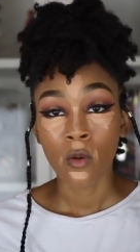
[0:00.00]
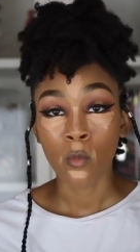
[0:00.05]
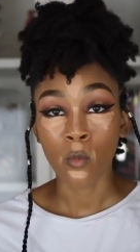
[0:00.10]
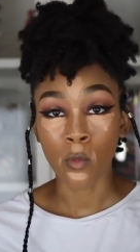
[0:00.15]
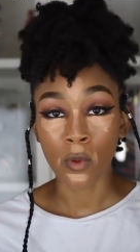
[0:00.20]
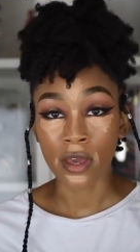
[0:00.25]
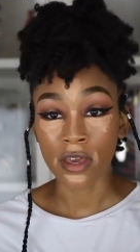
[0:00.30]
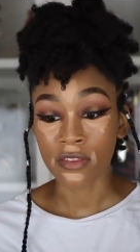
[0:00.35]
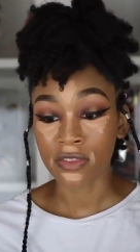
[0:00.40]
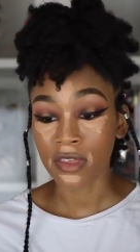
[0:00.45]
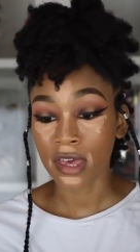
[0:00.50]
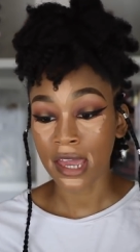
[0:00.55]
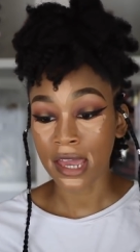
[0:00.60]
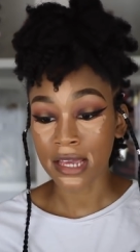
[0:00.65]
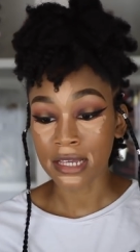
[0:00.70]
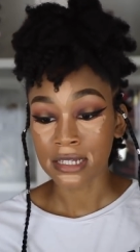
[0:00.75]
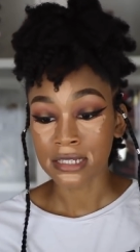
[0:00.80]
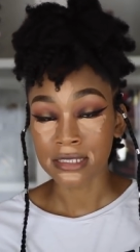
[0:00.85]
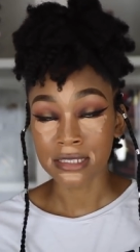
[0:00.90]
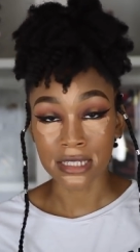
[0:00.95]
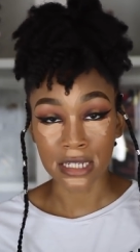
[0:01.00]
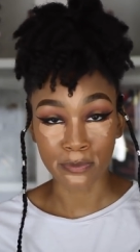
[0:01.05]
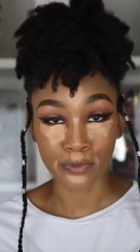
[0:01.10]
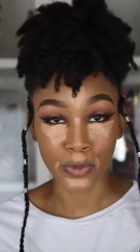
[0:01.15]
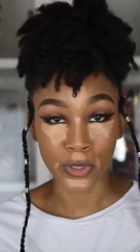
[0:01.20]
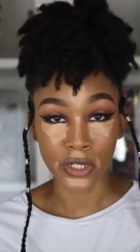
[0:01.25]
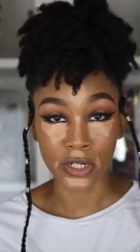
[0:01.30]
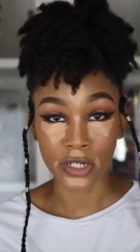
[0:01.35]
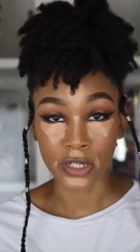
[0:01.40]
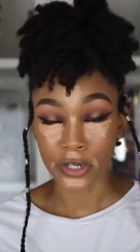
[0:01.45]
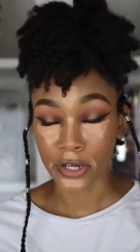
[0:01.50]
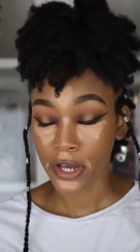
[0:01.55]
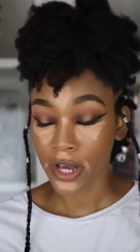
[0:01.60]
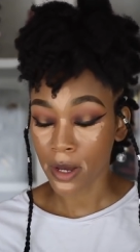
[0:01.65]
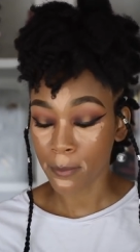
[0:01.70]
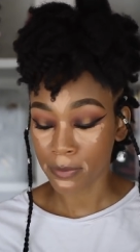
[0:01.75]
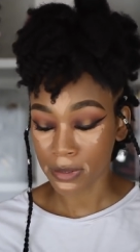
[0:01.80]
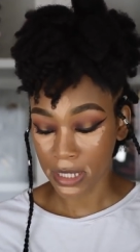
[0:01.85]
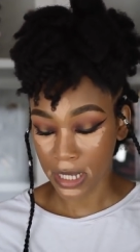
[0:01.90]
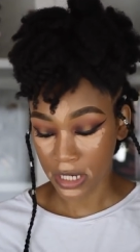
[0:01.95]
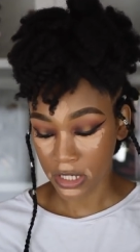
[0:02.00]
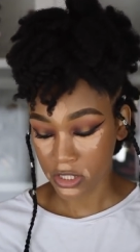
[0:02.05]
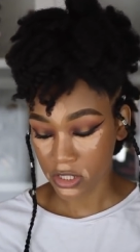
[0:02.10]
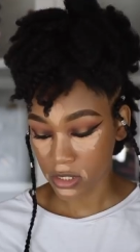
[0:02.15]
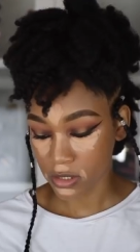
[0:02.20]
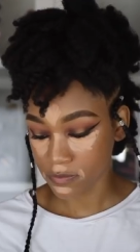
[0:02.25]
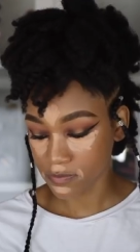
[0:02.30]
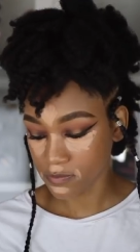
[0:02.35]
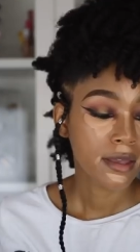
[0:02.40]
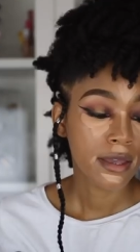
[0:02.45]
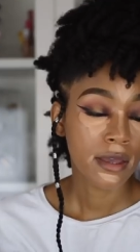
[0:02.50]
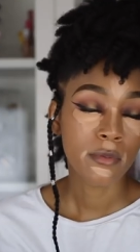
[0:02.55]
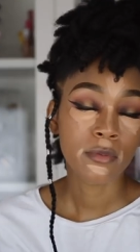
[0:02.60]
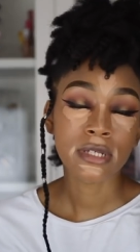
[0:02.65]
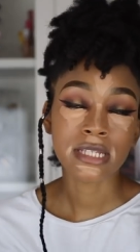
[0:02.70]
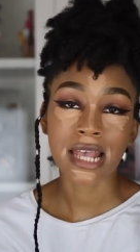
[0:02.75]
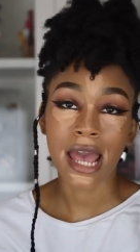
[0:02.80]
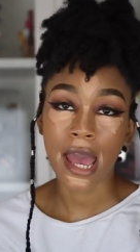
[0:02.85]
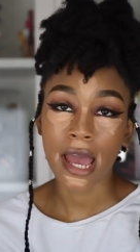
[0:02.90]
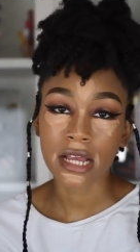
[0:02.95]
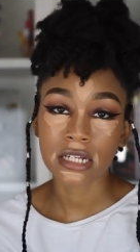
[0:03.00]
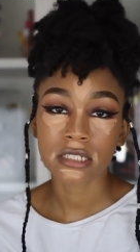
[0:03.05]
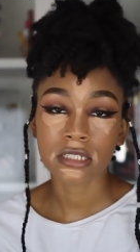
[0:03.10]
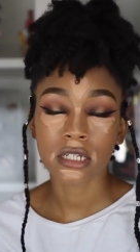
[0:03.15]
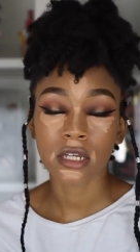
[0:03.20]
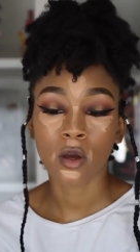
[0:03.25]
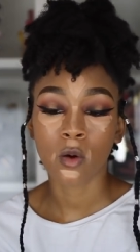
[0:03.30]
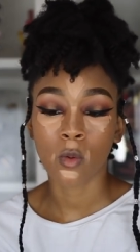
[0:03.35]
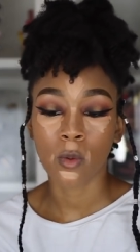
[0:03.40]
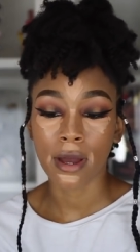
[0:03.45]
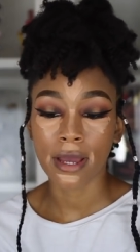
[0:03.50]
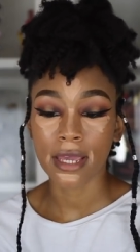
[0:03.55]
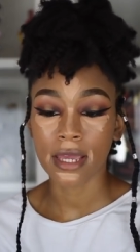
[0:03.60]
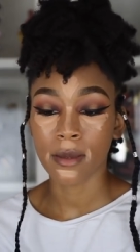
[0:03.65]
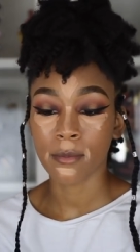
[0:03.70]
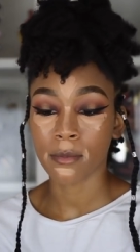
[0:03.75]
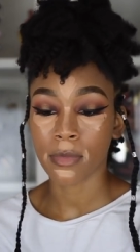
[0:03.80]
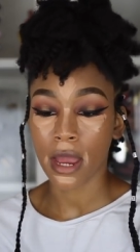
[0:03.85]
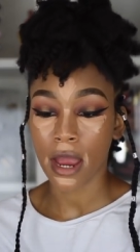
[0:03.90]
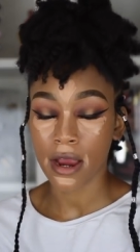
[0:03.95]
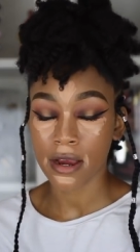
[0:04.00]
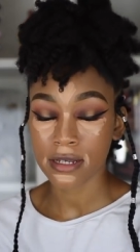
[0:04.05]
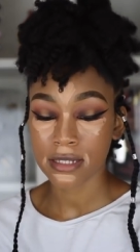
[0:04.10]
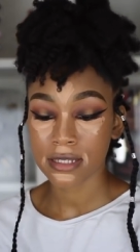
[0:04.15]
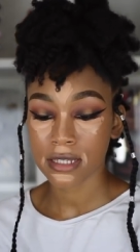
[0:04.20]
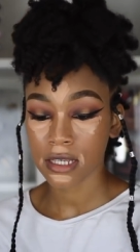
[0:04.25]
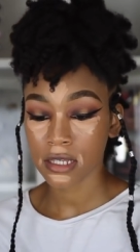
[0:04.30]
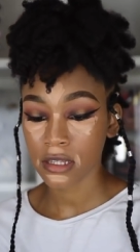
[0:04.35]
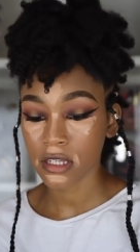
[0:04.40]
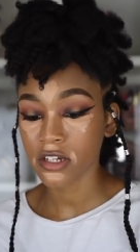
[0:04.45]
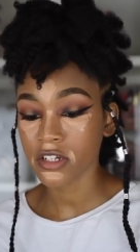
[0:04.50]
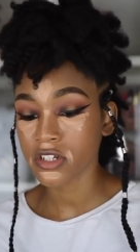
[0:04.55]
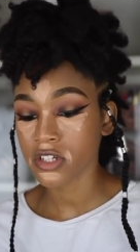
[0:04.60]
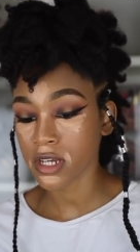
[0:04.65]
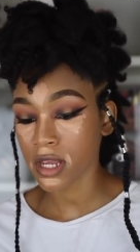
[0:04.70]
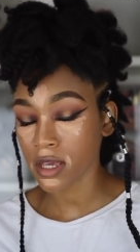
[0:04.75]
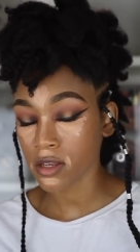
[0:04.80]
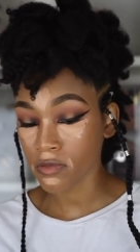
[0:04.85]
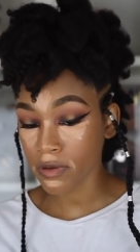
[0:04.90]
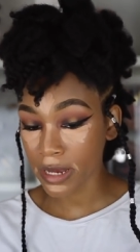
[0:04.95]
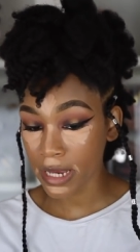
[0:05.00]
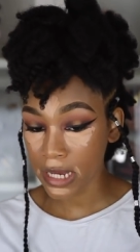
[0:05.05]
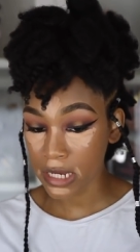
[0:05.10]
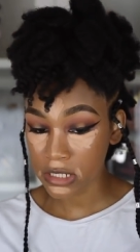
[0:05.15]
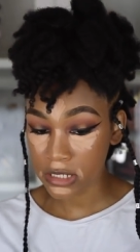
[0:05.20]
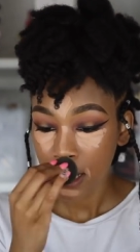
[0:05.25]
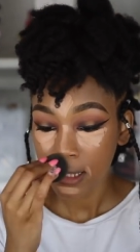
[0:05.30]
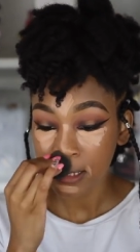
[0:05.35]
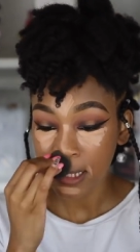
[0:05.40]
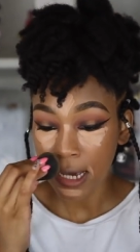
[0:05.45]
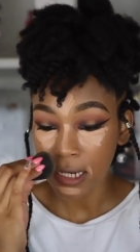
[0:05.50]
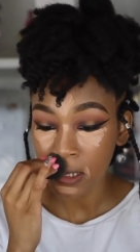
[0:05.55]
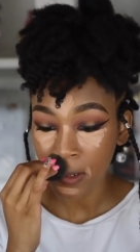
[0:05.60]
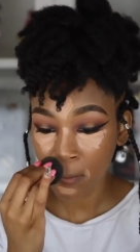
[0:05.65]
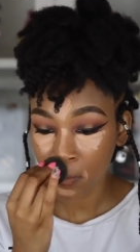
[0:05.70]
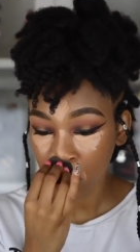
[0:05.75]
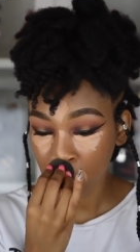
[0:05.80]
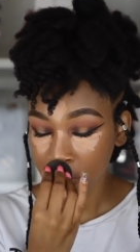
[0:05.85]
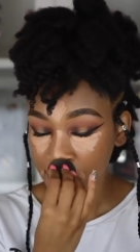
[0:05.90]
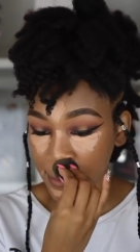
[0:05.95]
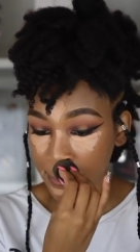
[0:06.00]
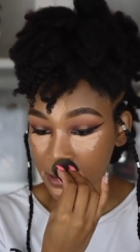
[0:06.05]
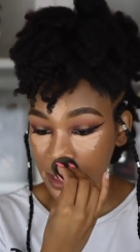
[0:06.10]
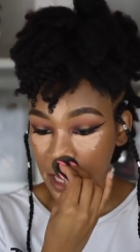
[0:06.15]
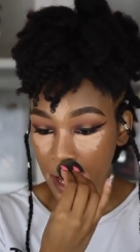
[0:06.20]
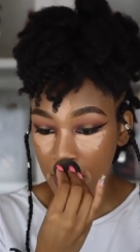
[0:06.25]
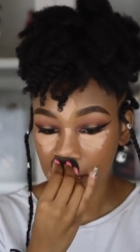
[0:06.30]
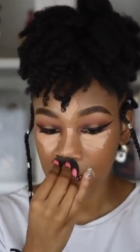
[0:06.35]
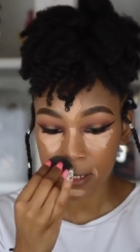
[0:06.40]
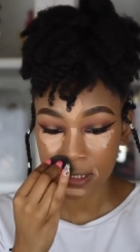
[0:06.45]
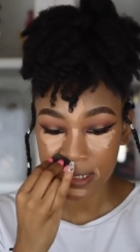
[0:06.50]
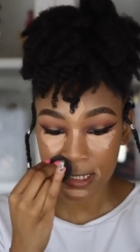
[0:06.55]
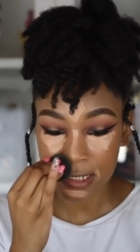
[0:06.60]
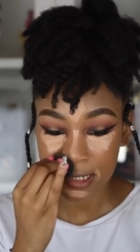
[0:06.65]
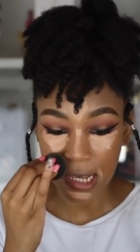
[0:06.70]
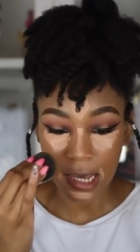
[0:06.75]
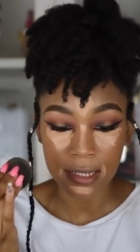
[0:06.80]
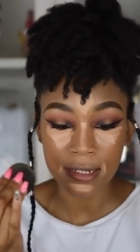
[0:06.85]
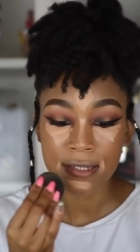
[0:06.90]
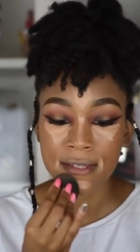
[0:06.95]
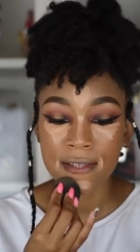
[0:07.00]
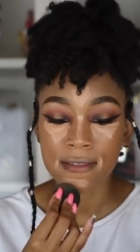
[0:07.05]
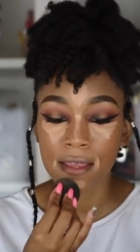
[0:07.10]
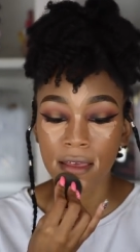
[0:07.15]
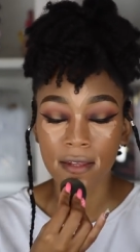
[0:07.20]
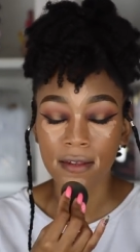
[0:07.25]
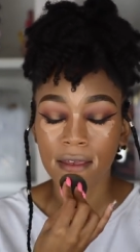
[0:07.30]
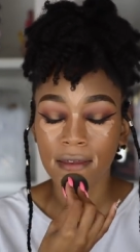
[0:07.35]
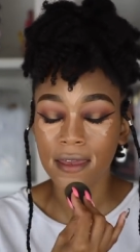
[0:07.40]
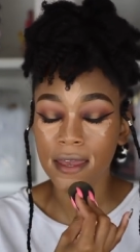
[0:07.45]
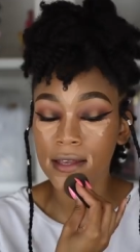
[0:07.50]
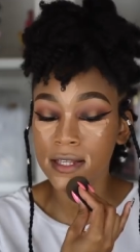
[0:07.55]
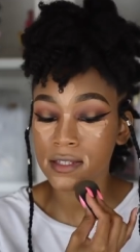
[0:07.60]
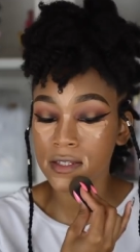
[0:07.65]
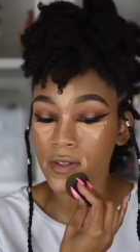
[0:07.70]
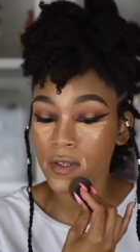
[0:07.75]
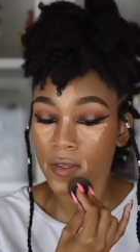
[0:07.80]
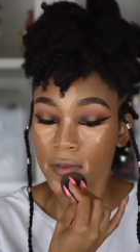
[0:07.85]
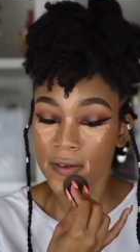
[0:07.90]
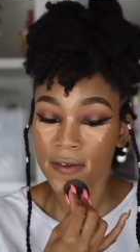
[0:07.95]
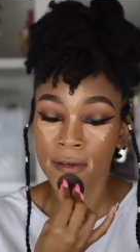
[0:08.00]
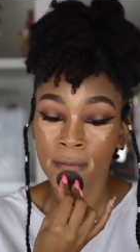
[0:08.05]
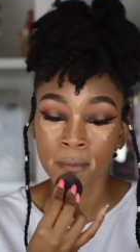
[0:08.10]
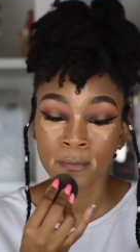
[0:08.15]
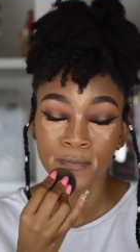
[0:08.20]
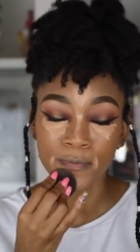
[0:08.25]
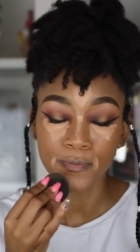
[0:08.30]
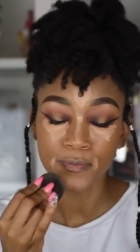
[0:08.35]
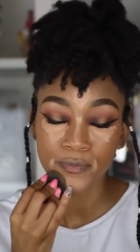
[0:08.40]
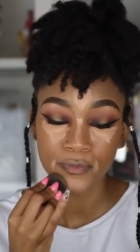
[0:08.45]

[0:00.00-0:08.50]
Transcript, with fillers: with a deeper complexion. It was actually quite embarrassing, their shade range. A lot of beauty bloggers decided to then cancel them